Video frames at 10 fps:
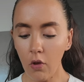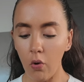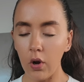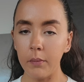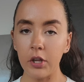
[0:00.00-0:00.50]

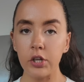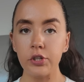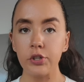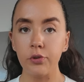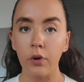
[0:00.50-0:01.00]
All I'm going to
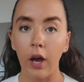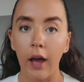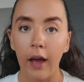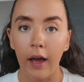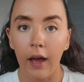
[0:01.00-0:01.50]
do
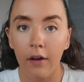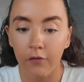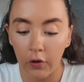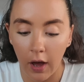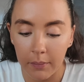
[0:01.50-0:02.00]

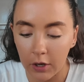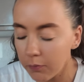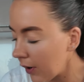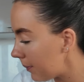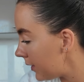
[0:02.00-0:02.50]
for our meal
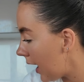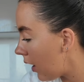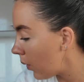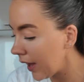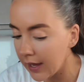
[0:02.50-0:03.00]
prep
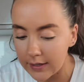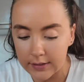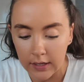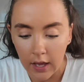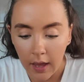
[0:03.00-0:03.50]
now
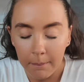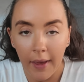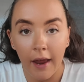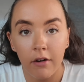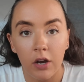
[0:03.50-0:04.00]
is
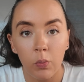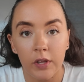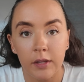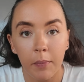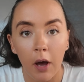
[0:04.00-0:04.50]
pair it
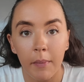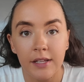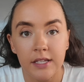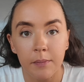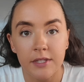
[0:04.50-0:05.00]
with the
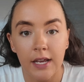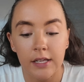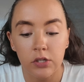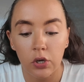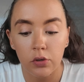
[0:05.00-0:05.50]
parmentier
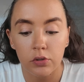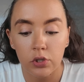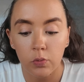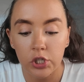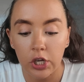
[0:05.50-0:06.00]

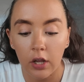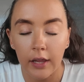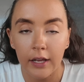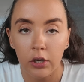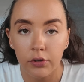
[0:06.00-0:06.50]
potatoes, which I'll
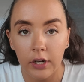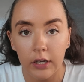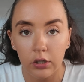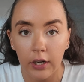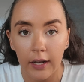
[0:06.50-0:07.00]
include a
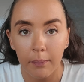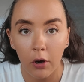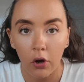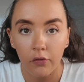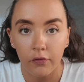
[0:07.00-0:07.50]
little clip
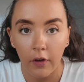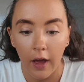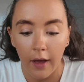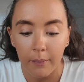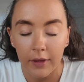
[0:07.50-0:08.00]
of
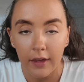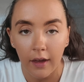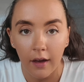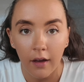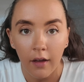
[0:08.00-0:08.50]

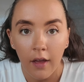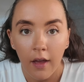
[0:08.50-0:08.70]
here